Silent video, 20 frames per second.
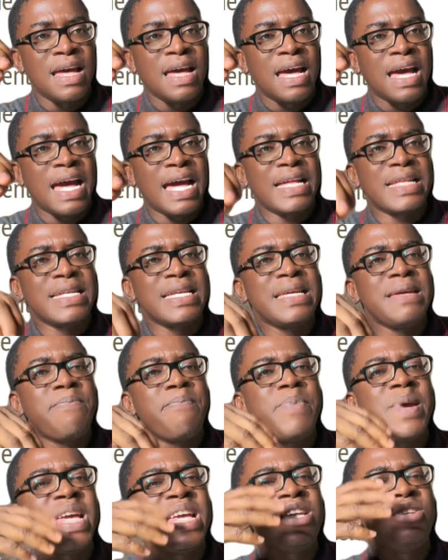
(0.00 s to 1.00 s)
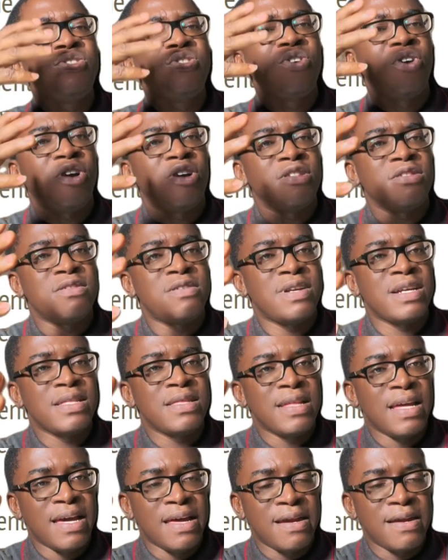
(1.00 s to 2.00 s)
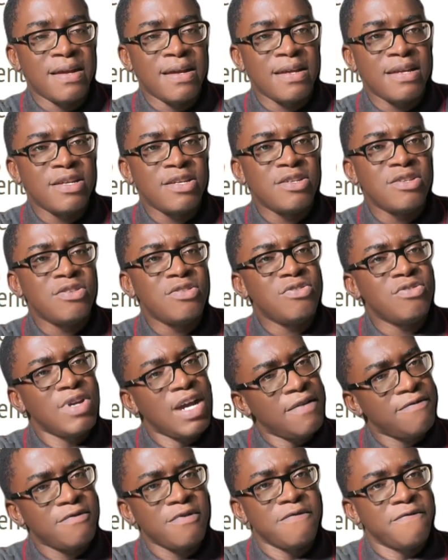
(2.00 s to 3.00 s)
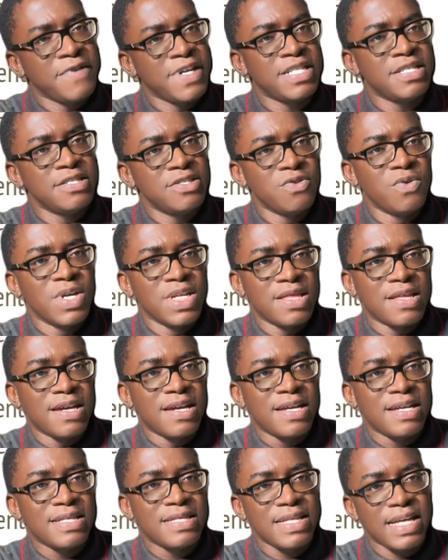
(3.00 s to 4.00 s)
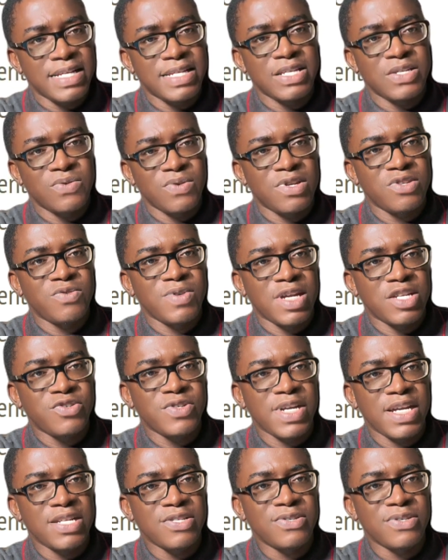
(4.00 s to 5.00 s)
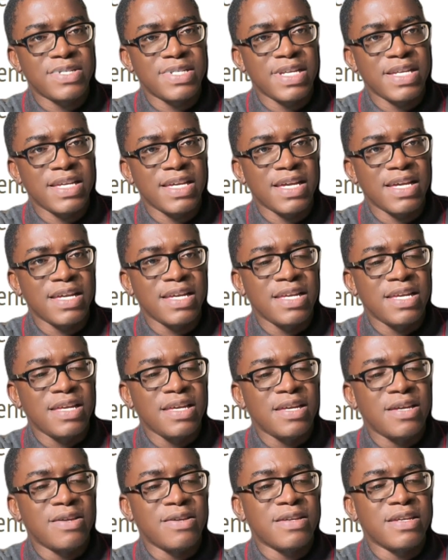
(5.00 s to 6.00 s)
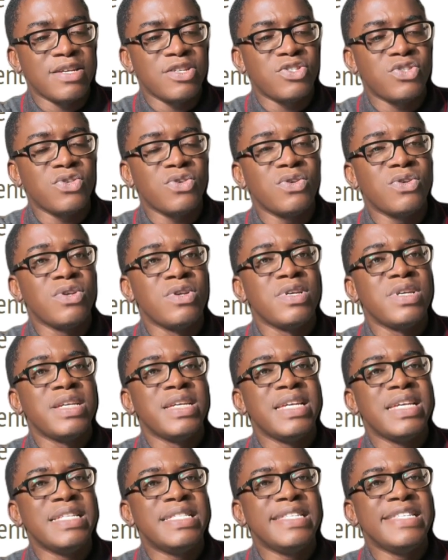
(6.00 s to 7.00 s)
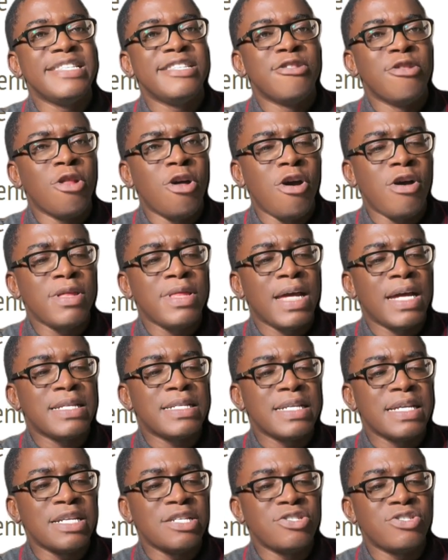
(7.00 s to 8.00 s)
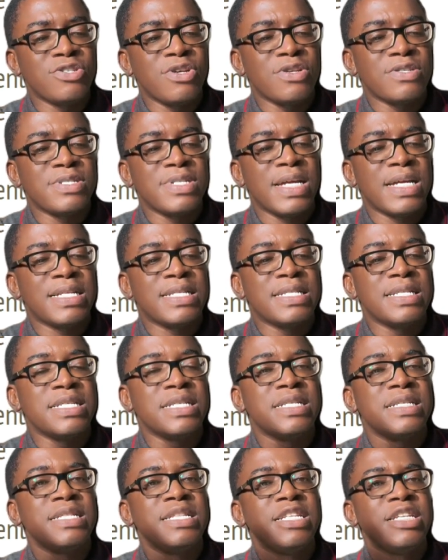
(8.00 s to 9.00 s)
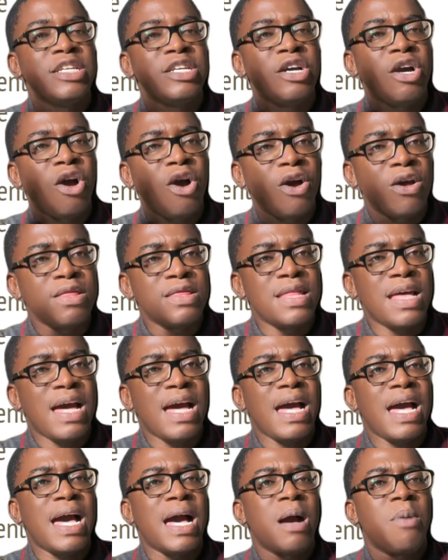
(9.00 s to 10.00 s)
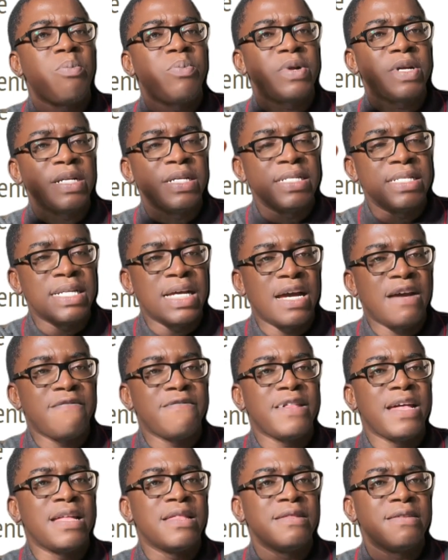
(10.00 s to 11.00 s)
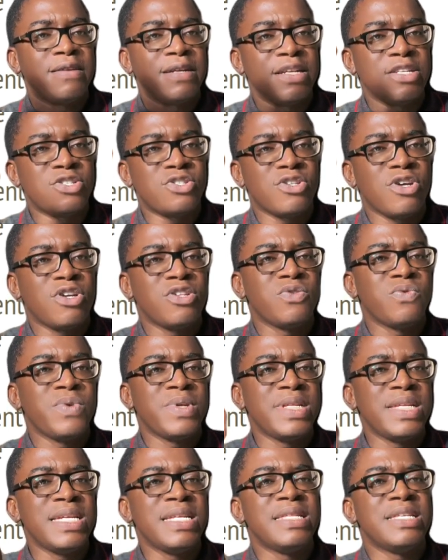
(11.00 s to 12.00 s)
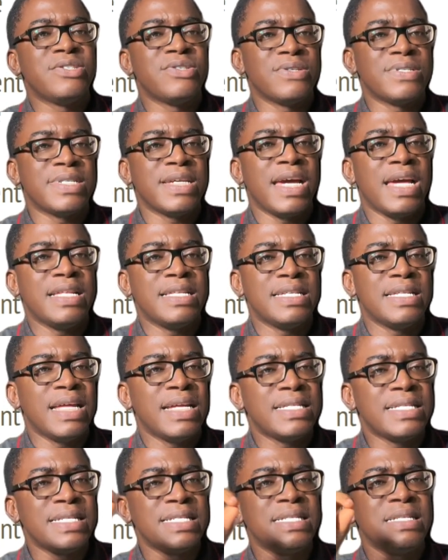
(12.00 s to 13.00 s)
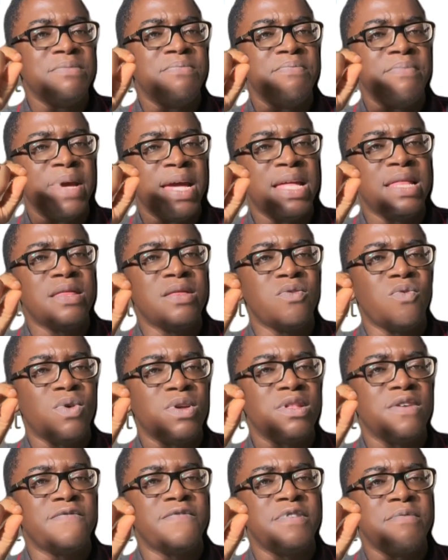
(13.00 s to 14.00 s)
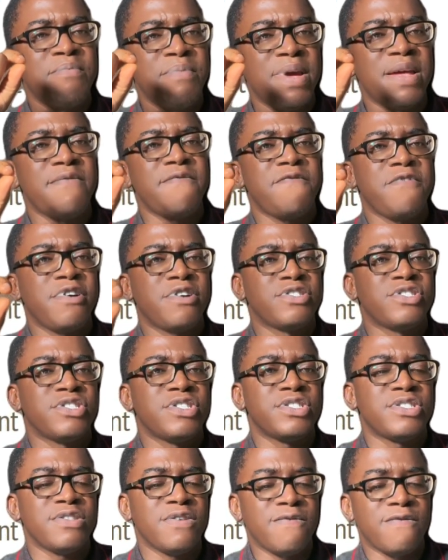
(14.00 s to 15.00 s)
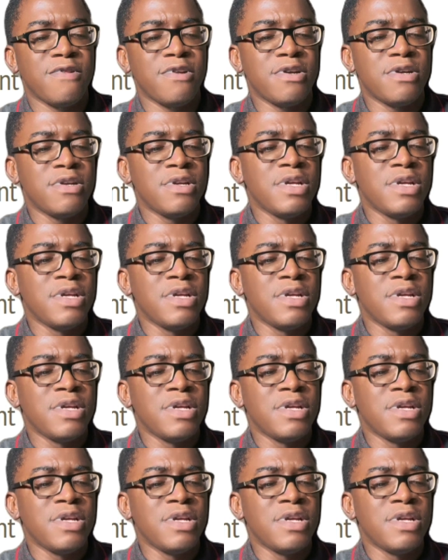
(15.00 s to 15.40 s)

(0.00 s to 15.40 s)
and he pays you 100 naira, you have to fetch the water. That is what you are trying to say here. Okay, so it is law that ensures that the order are preserved and restored within the society. That is one of the main functions of law.